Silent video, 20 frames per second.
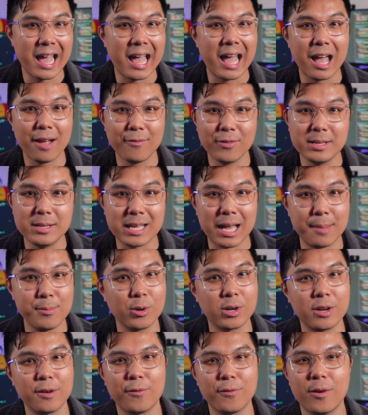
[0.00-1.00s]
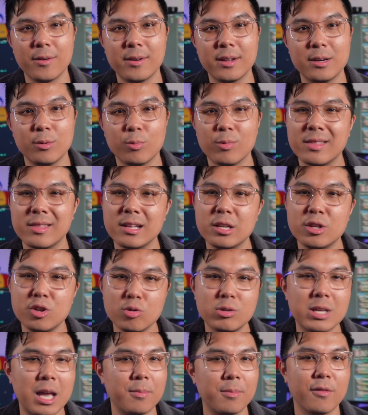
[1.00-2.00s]
every time you're confronted with a new
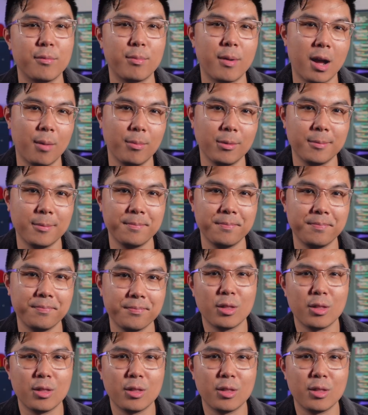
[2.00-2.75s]
type of problem.